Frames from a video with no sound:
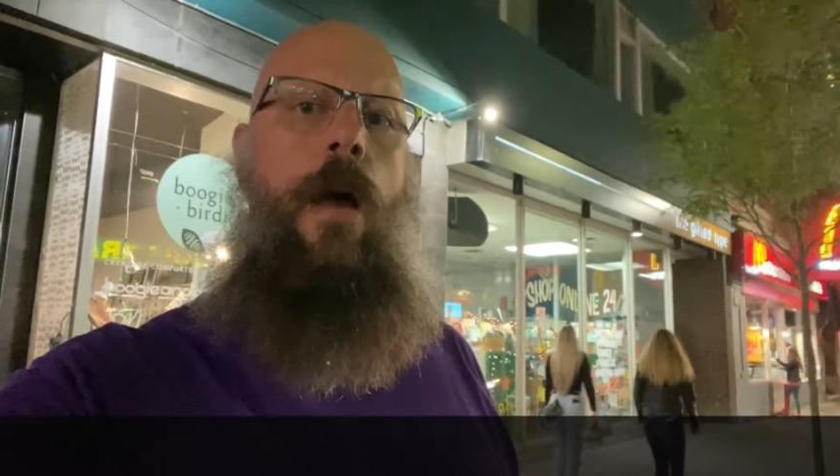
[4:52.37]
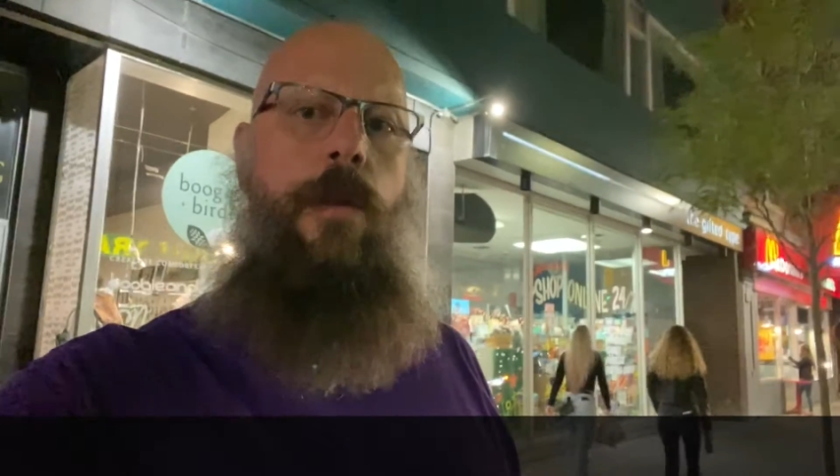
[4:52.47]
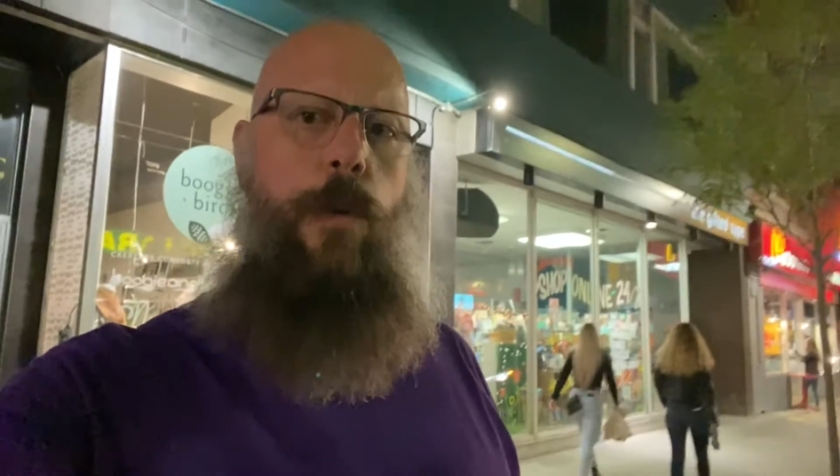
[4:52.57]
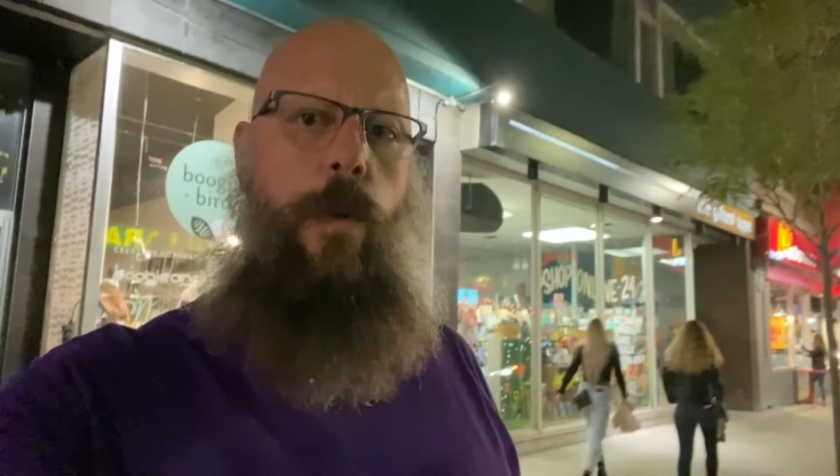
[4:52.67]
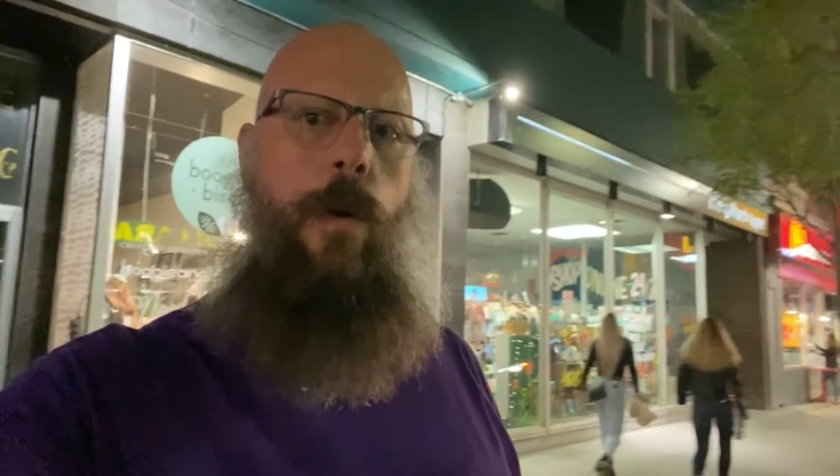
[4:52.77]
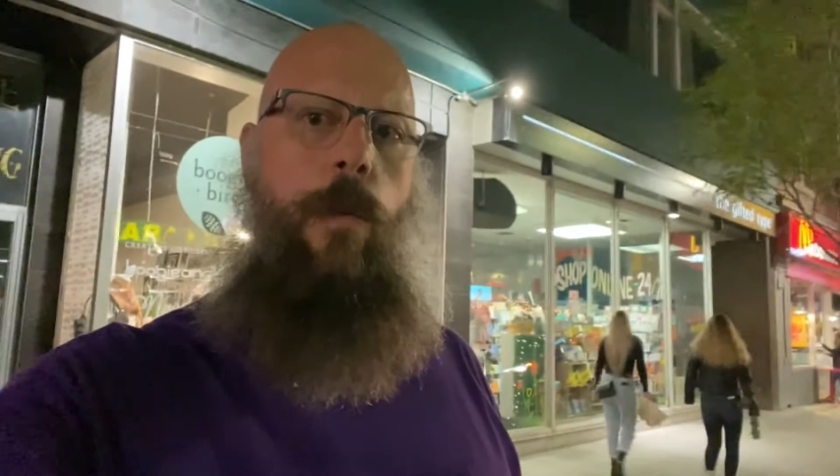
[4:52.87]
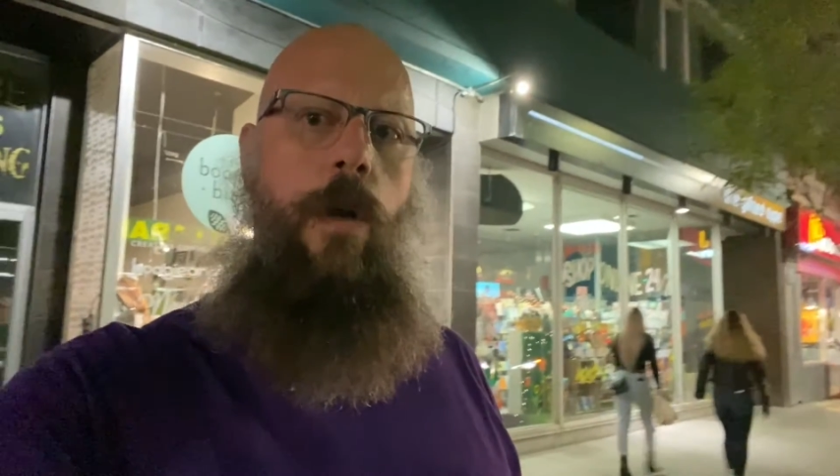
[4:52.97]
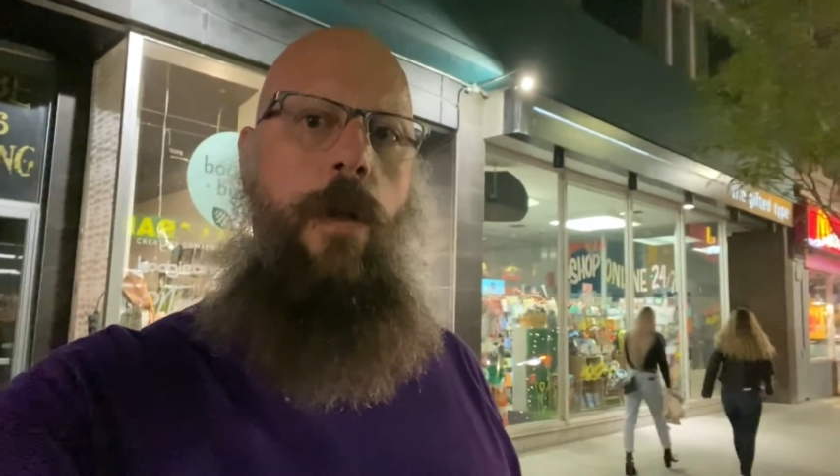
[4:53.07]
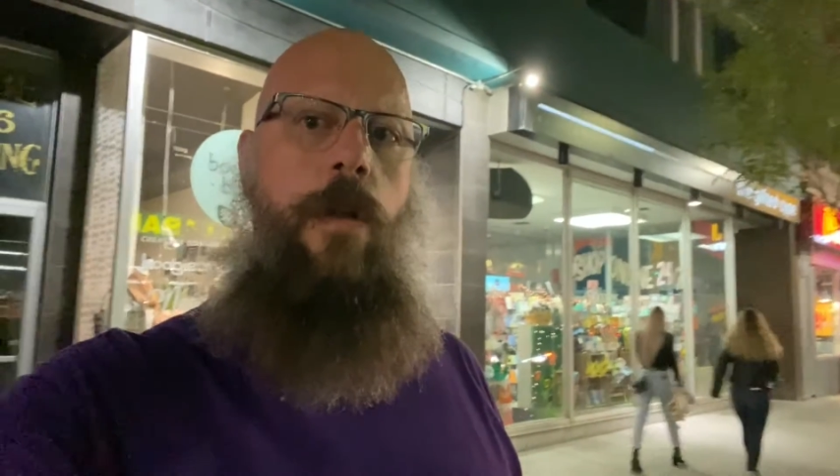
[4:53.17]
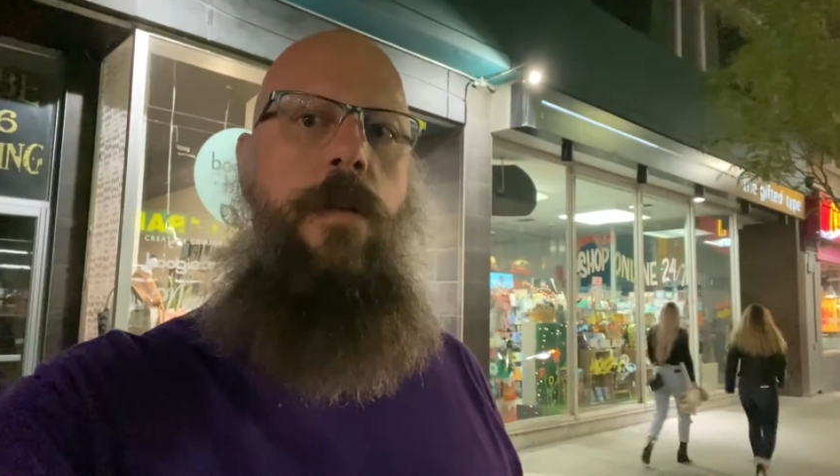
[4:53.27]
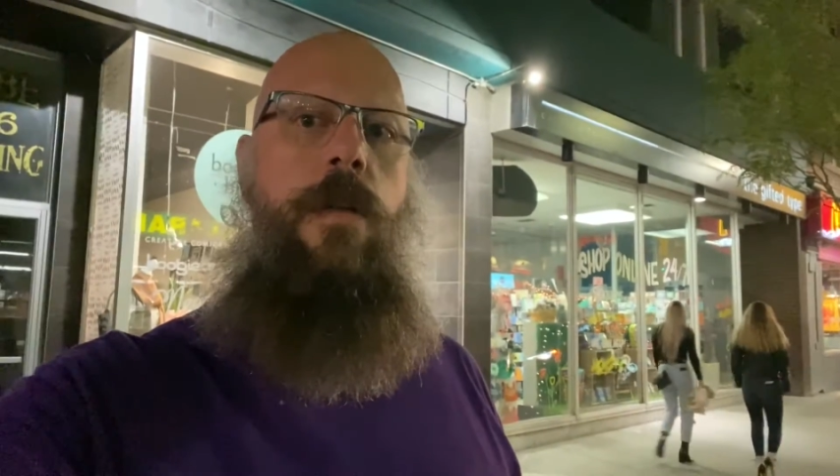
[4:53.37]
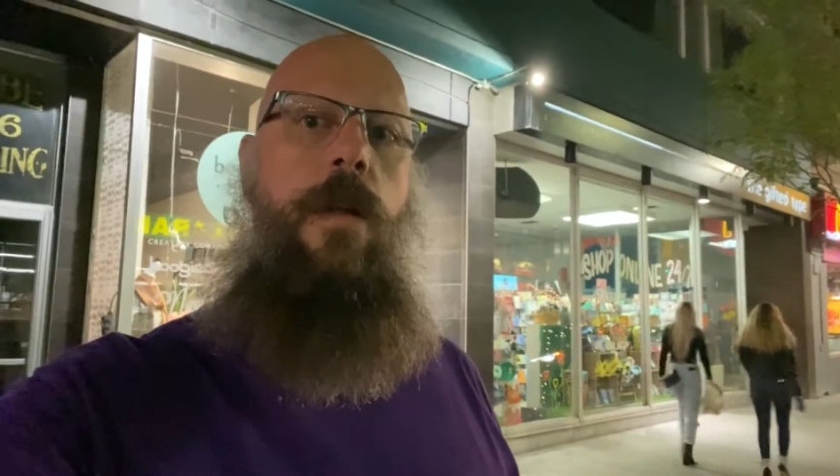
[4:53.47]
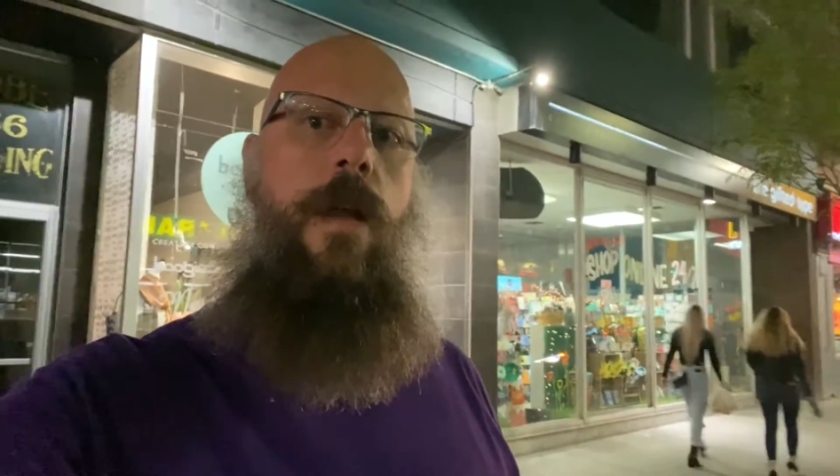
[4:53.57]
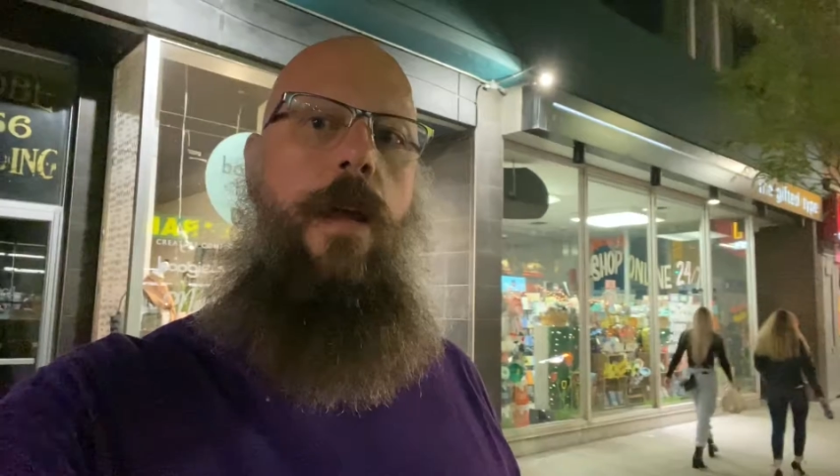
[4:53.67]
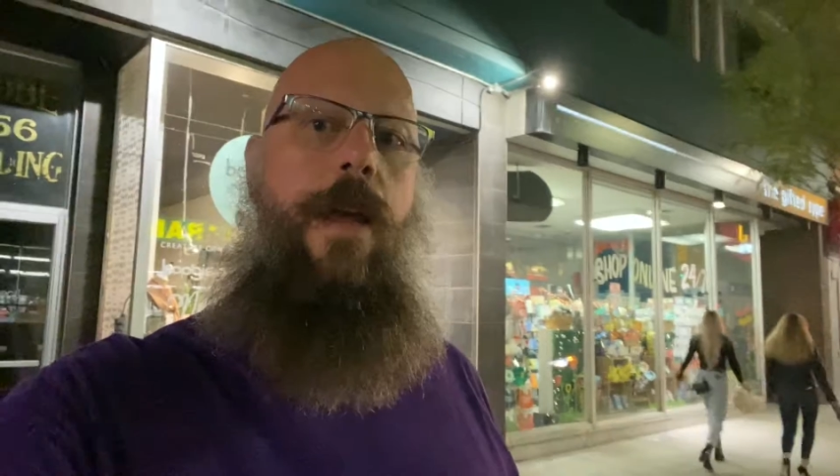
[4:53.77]
the queer world,
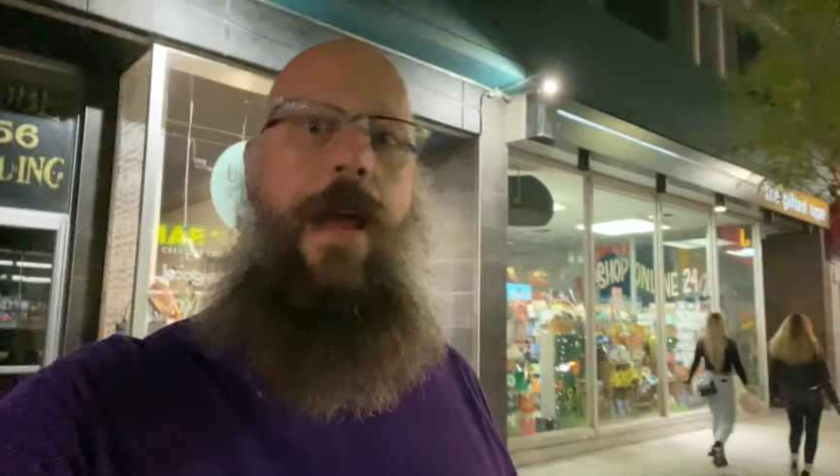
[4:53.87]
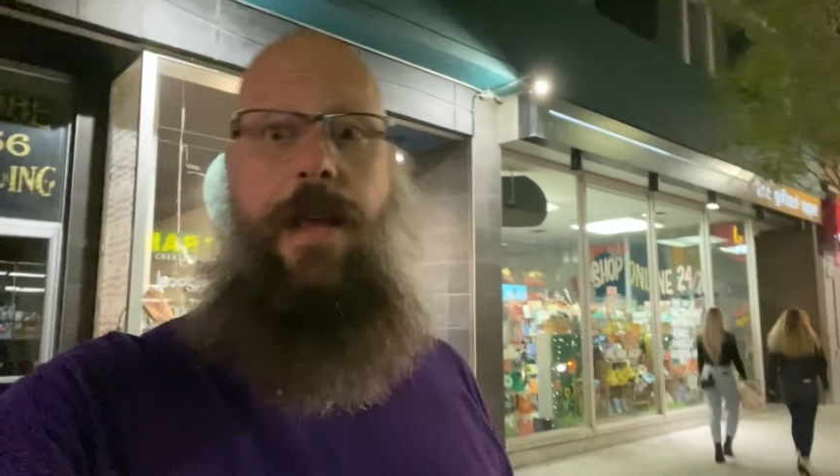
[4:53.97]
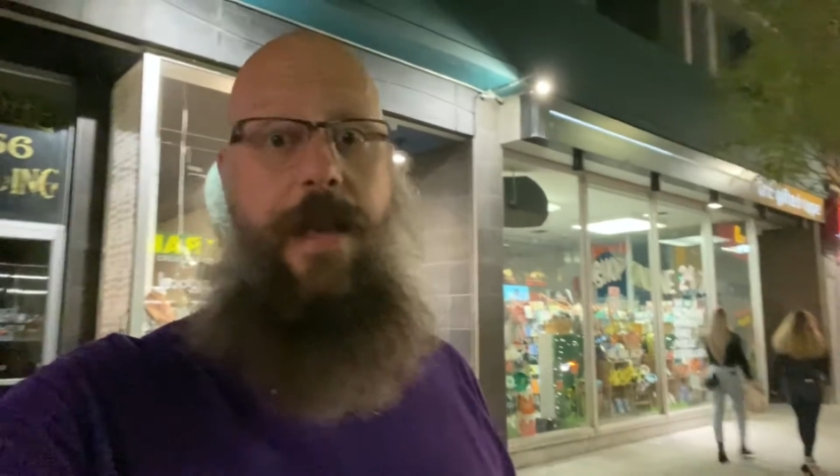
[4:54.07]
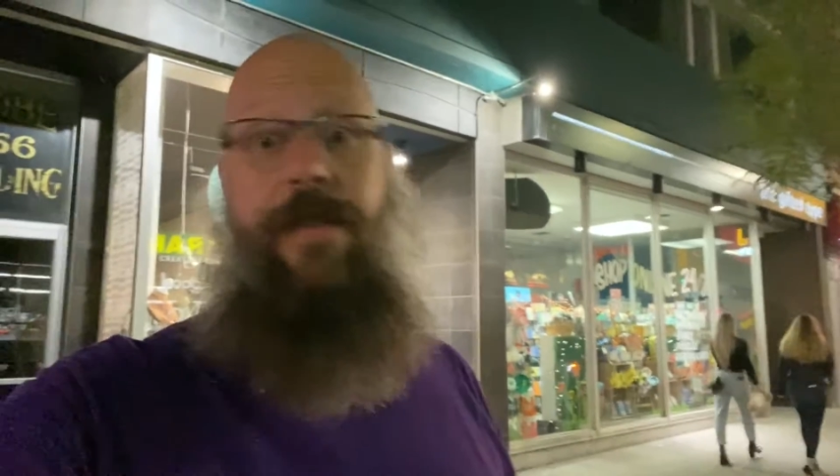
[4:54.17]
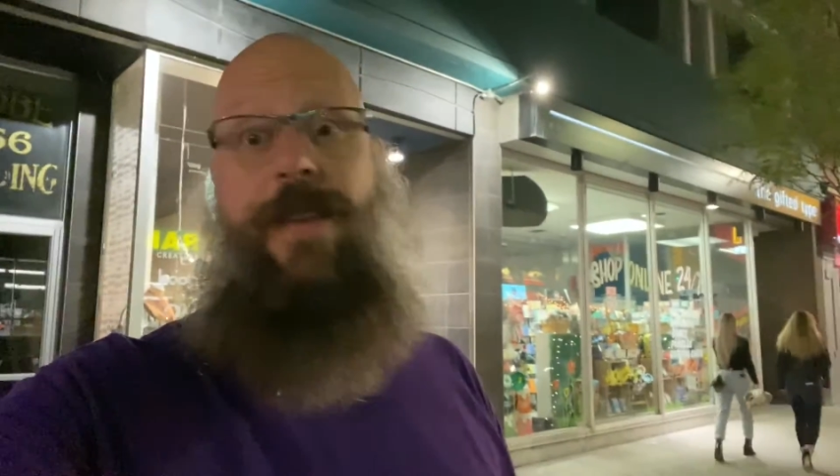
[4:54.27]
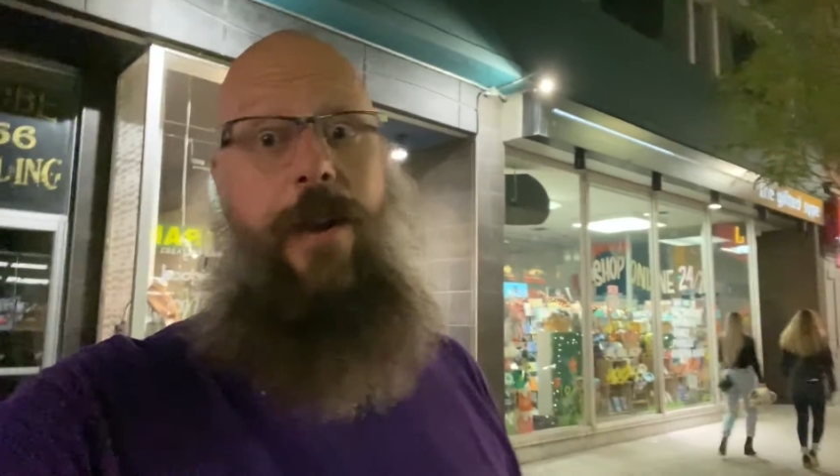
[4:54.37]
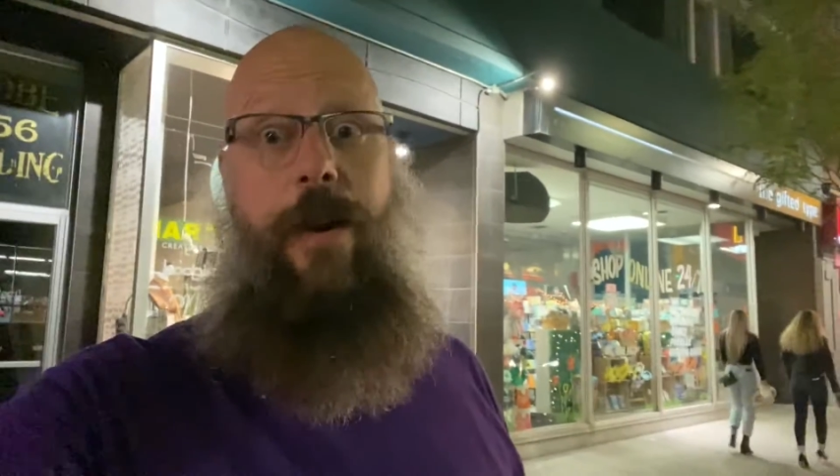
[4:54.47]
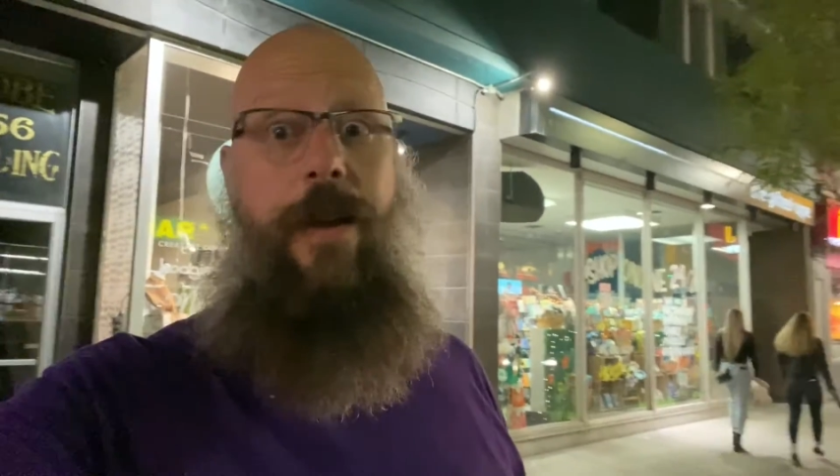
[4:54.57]
etc.